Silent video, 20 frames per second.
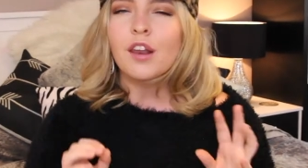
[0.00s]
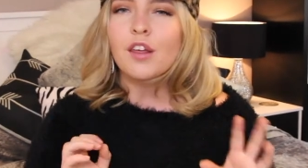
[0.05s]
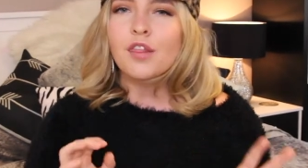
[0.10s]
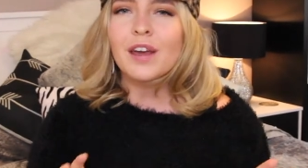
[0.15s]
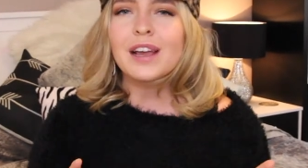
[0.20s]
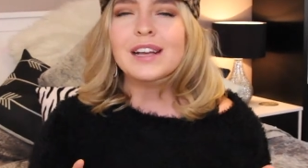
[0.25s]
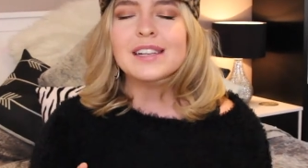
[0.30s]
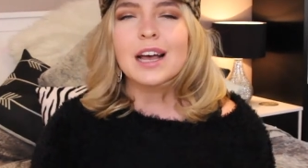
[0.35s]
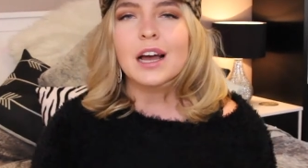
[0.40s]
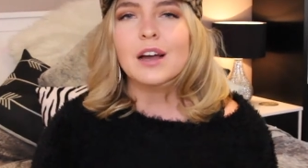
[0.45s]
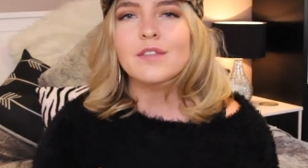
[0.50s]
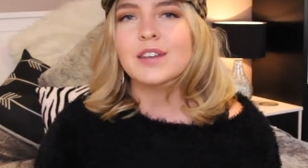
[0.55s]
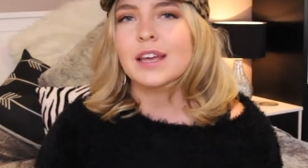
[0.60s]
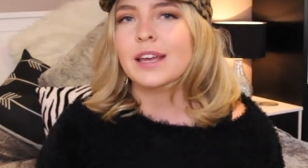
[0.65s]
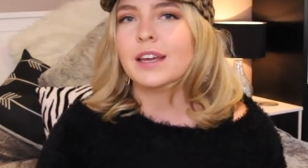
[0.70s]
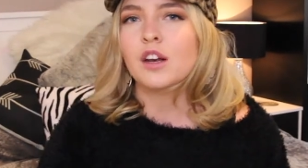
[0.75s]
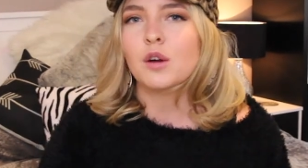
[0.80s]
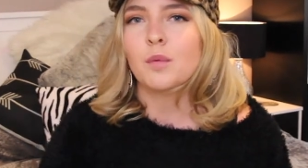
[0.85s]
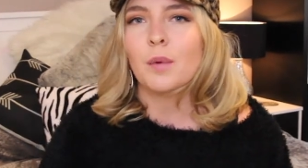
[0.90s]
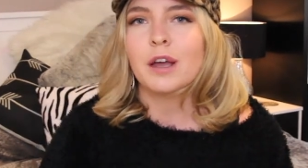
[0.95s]
The things that I've
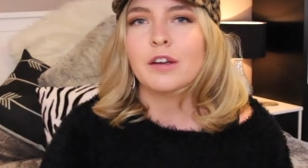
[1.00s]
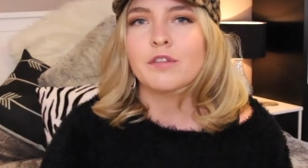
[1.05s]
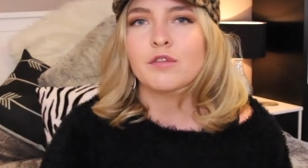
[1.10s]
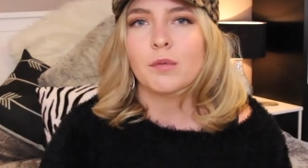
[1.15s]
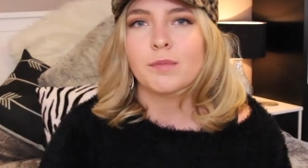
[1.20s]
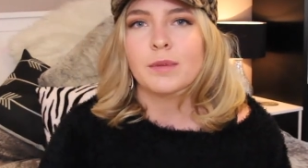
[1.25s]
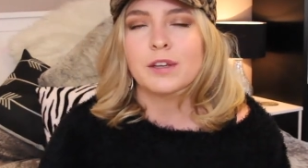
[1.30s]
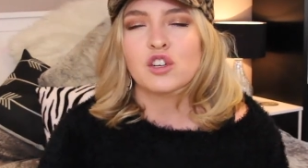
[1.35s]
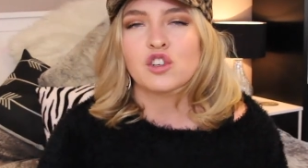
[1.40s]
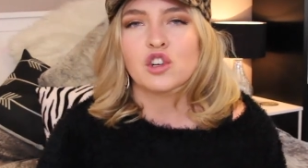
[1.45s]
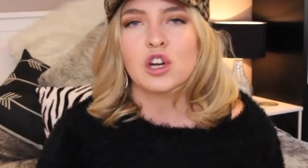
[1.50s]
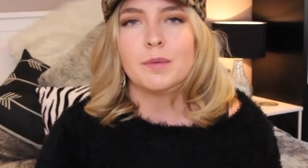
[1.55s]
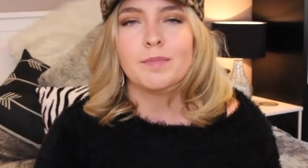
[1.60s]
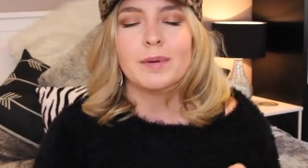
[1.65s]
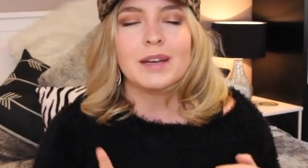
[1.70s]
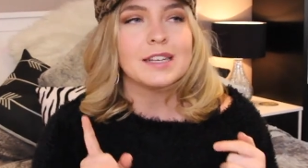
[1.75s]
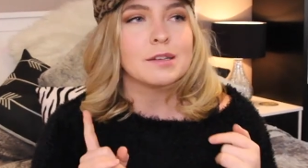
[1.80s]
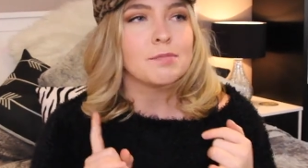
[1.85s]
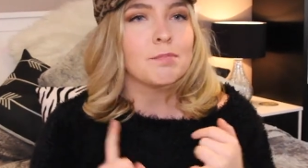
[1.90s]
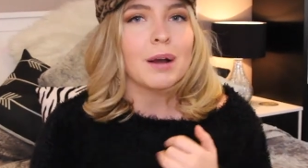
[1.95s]
taken away from this
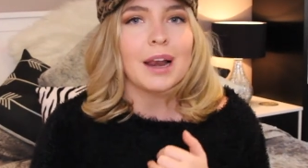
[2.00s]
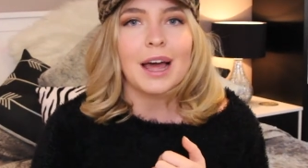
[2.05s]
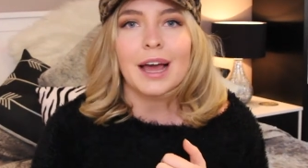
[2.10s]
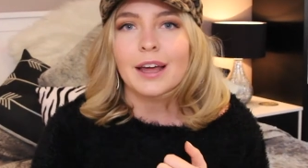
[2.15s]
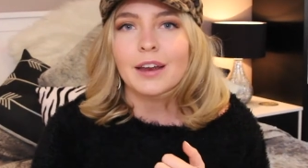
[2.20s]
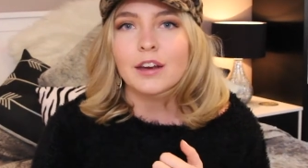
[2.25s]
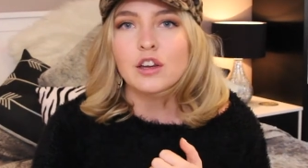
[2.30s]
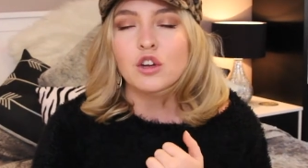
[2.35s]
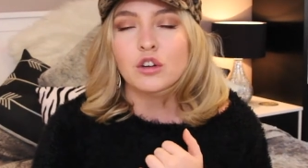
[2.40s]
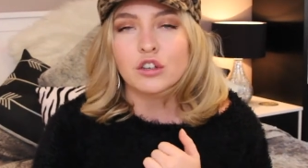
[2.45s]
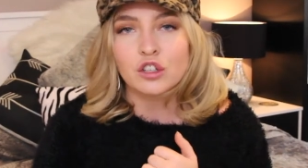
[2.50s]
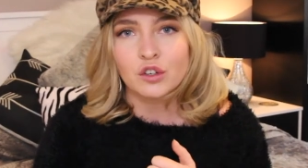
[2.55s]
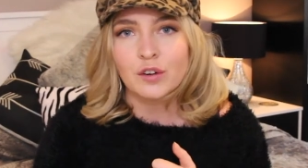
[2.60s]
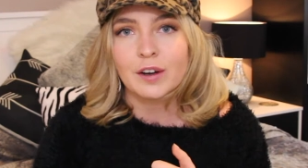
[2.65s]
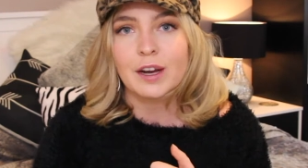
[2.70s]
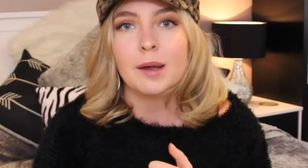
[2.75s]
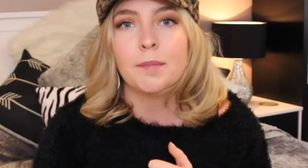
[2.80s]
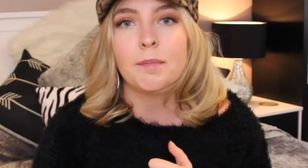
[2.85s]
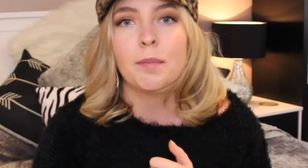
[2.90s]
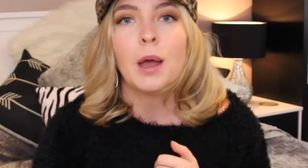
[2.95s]
trip is plan your
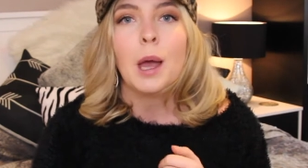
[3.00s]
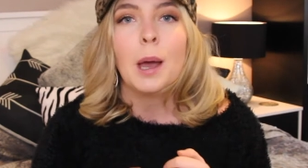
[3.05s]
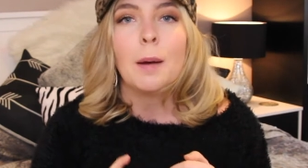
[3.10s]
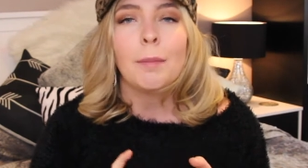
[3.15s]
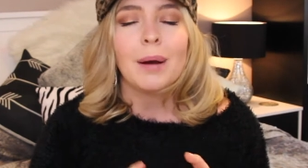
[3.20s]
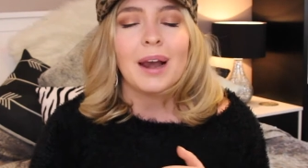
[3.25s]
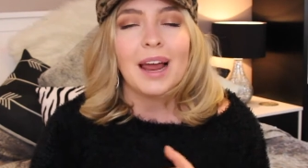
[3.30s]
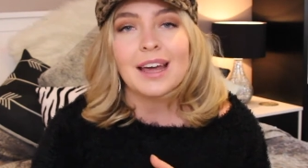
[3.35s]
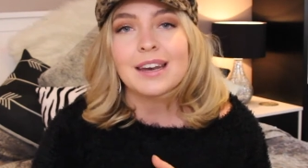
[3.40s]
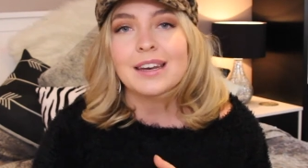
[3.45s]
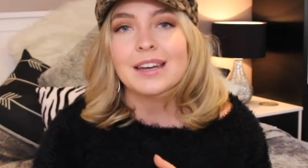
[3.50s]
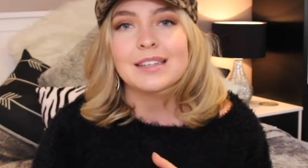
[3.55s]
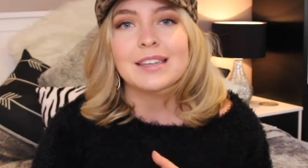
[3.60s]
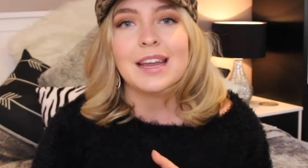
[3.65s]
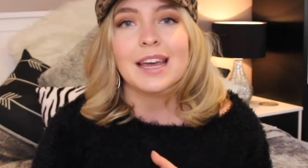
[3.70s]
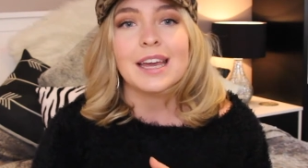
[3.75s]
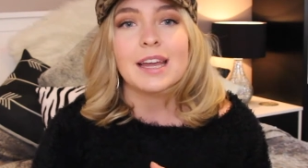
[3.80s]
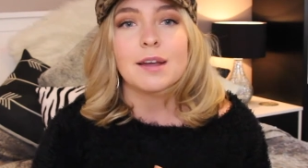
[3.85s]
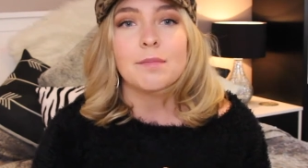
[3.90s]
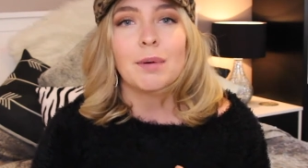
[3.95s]
trip, plan the
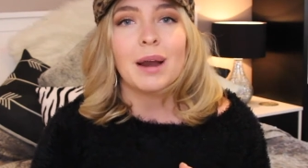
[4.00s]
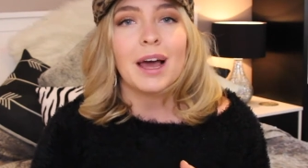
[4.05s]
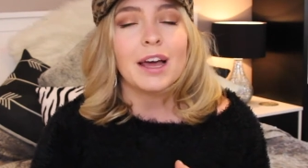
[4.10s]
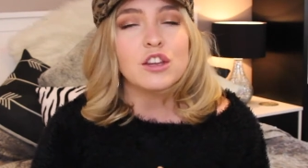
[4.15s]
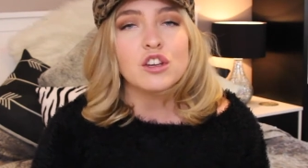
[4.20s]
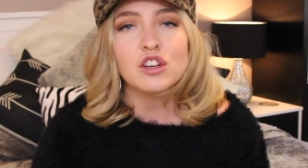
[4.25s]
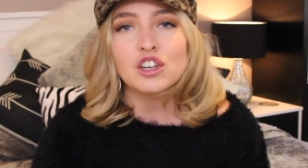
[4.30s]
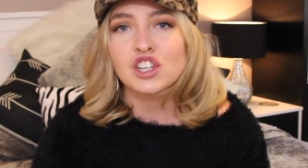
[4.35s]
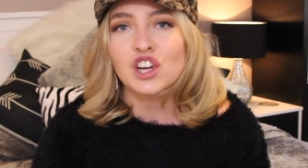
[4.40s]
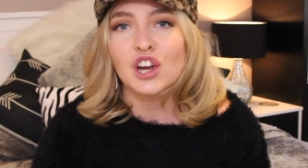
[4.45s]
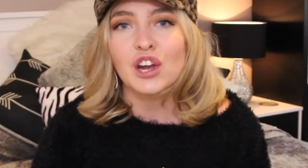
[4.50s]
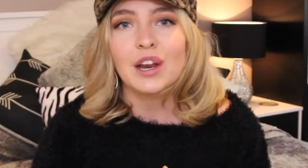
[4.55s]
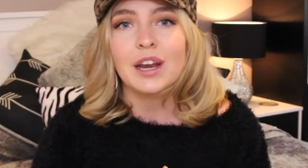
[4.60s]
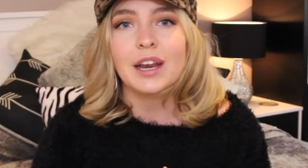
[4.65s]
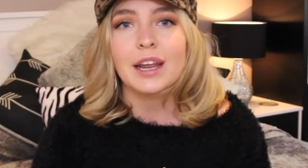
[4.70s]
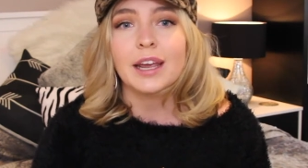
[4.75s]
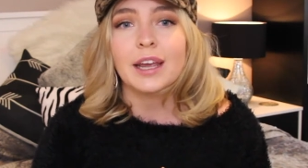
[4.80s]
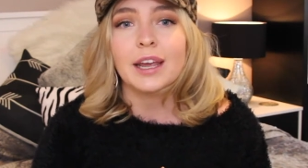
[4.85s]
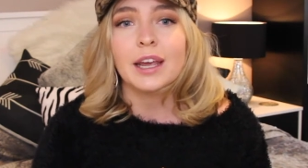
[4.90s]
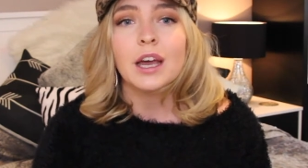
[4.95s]
date, plan your
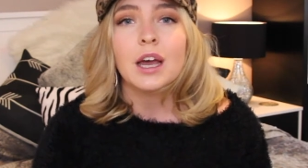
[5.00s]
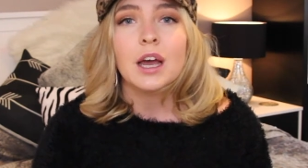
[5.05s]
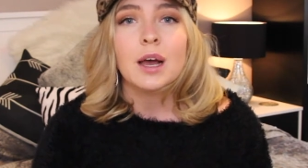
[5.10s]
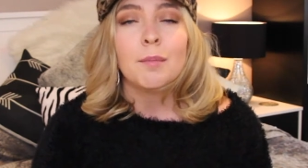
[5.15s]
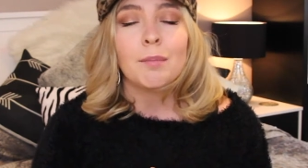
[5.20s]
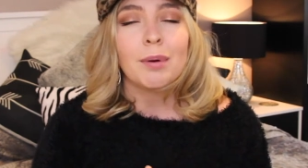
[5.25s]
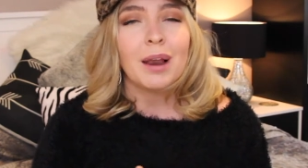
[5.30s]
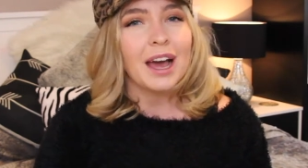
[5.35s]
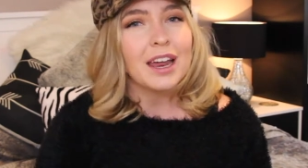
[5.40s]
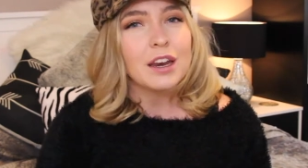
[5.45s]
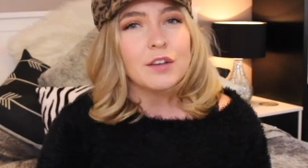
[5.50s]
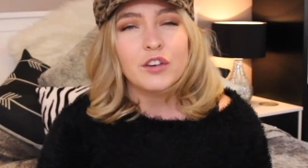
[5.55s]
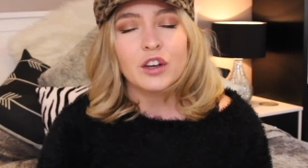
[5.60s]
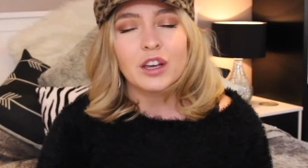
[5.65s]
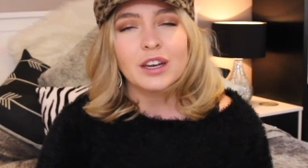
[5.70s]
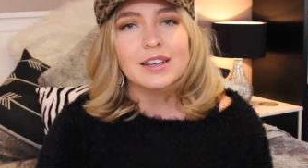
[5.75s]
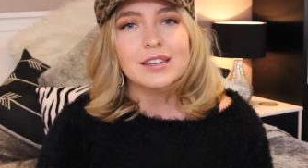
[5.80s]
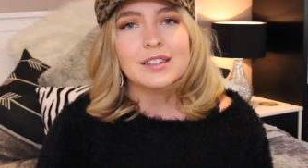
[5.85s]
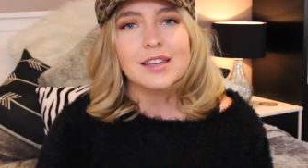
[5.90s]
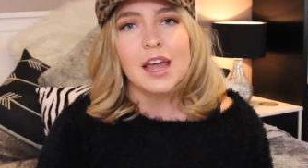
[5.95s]
journey, plan if you're
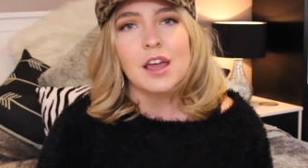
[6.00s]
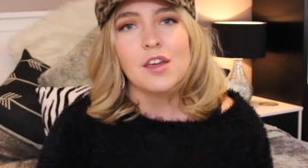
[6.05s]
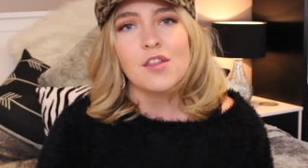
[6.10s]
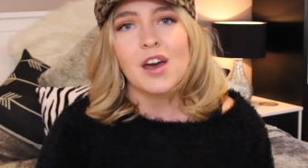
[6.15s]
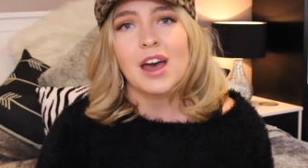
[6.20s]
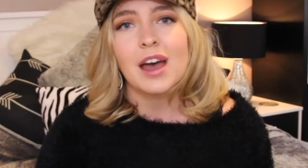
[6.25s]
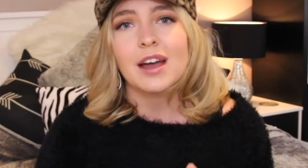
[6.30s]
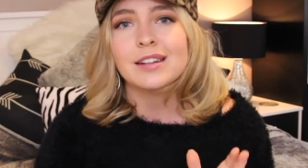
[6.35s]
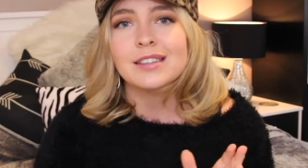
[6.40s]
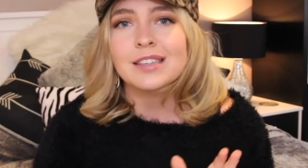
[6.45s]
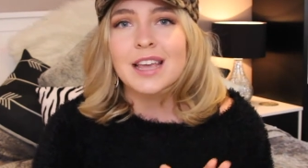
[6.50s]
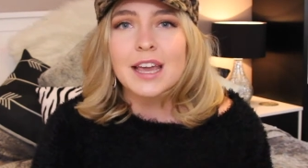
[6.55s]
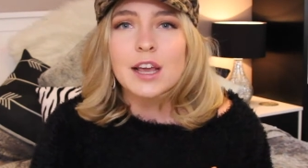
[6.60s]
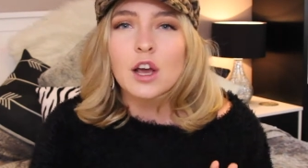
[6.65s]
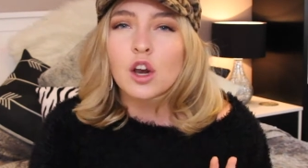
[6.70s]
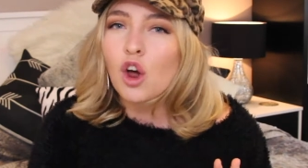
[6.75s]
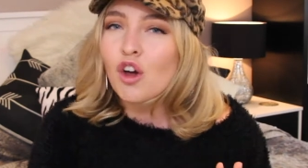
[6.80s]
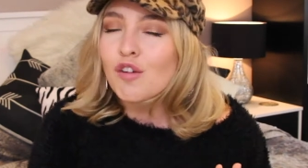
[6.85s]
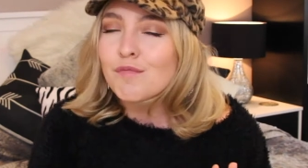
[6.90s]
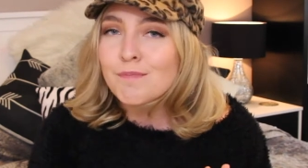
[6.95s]
going to stay there,
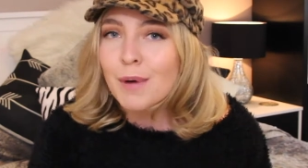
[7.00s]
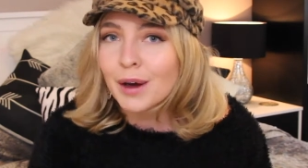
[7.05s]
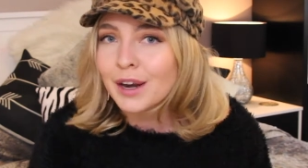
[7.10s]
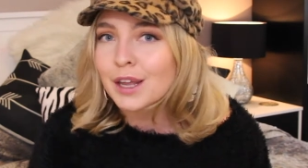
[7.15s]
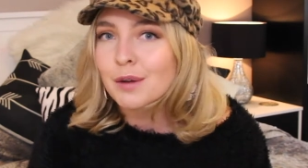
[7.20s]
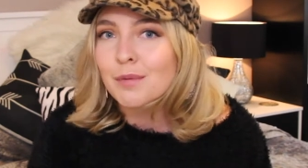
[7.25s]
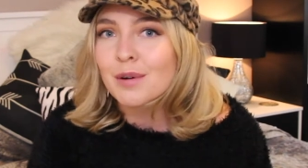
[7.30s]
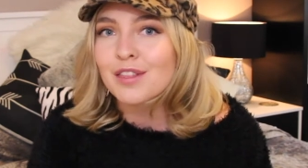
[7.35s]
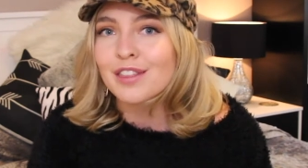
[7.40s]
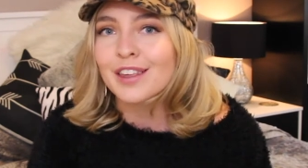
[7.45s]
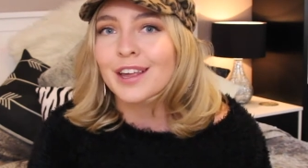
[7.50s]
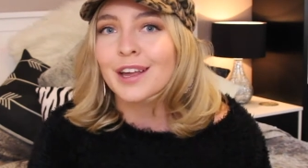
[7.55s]
take a lot of money with